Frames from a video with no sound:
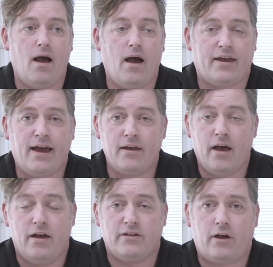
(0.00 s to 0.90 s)

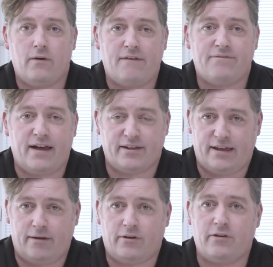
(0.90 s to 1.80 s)
Okay, so if
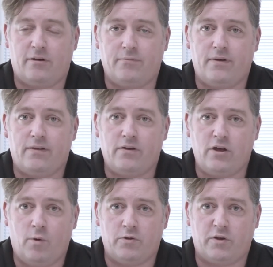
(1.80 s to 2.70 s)
that sounds like something
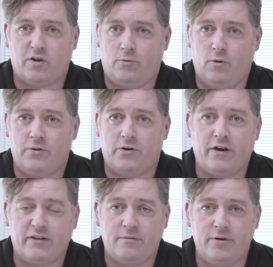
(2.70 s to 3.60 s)
that you want to explore with
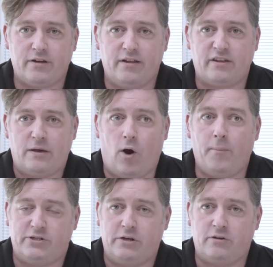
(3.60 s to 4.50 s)
your customers and see
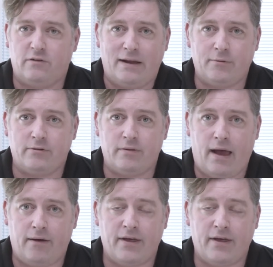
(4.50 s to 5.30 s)
what opportunities are available out